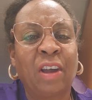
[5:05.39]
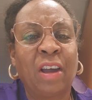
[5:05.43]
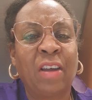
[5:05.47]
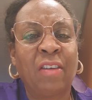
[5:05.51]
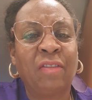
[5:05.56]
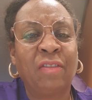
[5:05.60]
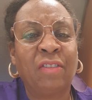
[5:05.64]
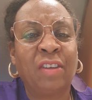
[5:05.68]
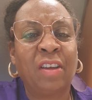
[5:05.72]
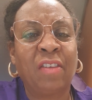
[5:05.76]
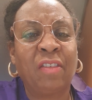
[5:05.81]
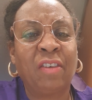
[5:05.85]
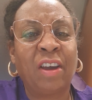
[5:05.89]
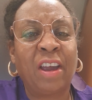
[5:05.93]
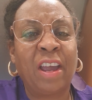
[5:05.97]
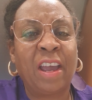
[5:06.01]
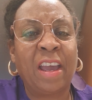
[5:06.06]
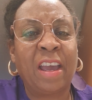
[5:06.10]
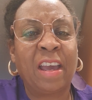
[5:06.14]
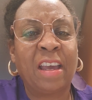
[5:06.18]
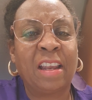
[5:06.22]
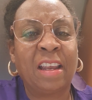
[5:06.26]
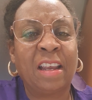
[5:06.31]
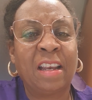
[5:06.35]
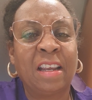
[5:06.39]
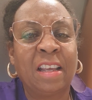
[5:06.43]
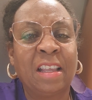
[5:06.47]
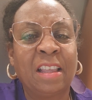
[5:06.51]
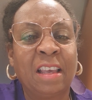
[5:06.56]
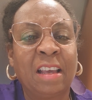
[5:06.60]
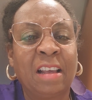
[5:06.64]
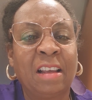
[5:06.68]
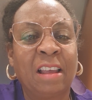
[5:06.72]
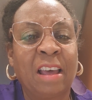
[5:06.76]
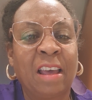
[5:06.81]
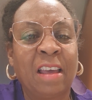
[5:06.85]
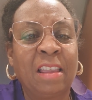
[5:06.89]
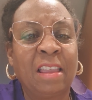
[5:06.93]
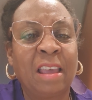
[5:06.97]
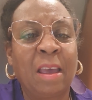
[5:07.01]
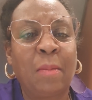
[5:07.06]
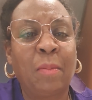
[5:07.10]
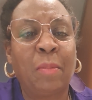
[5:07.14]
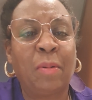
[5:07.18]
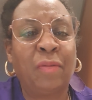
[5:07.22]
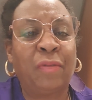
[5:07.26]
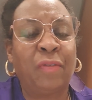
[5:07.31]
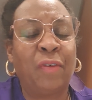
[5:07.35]
I've never had anything like
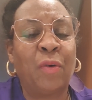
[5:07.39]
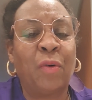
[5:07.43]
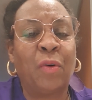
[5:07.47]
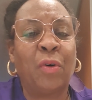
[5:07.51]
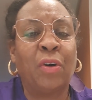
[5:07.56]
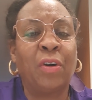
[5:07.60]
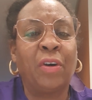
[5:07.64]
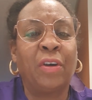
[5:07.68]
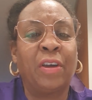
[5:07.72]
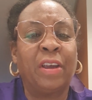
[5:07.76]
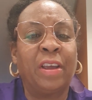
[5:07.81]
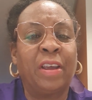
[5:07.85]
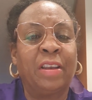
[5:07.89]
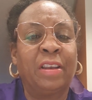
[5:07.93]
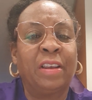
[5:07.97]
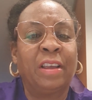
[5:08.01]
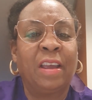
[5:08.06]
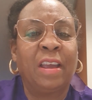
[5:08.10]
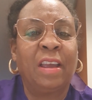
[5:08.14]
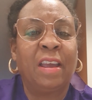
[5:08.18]
that before, and